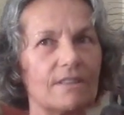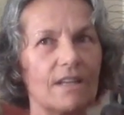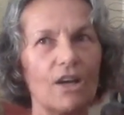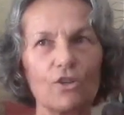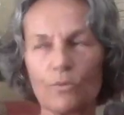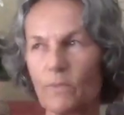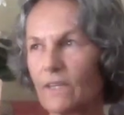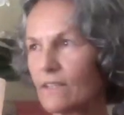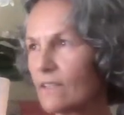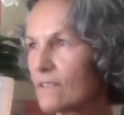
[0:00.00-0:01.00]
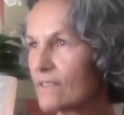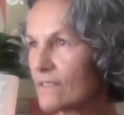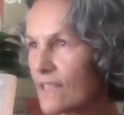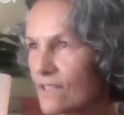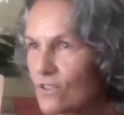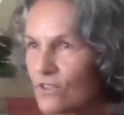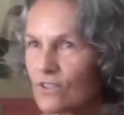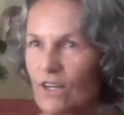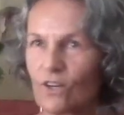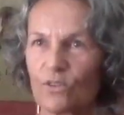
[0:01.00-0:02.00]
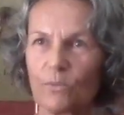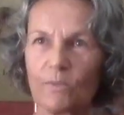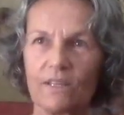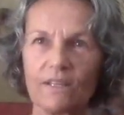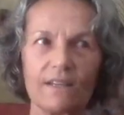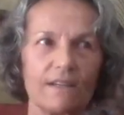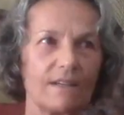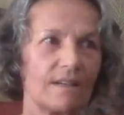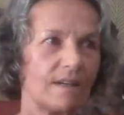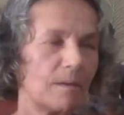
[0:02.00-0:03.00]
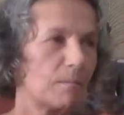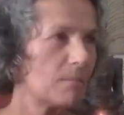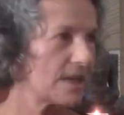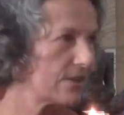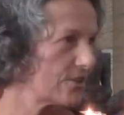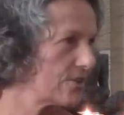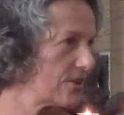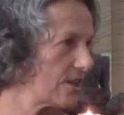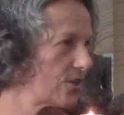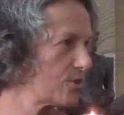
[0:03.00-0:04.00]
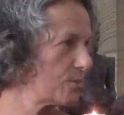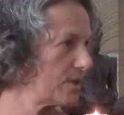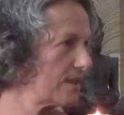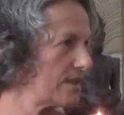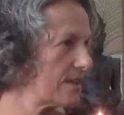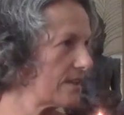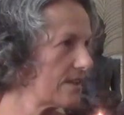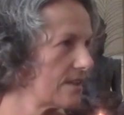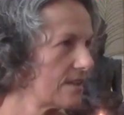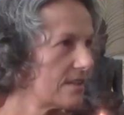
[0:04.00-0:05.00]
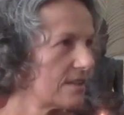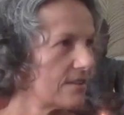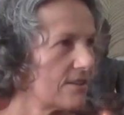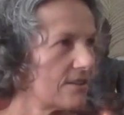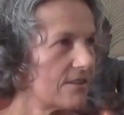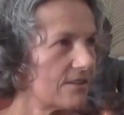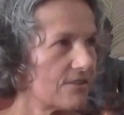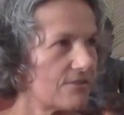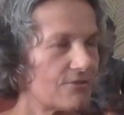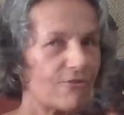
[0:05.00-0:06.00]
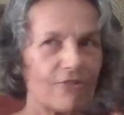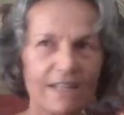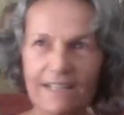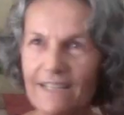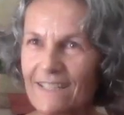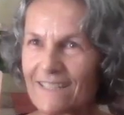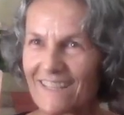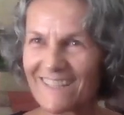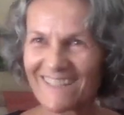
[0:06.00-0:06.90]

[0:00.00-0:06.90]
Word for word: How to be a sister, how to be a mother, how to be a friend,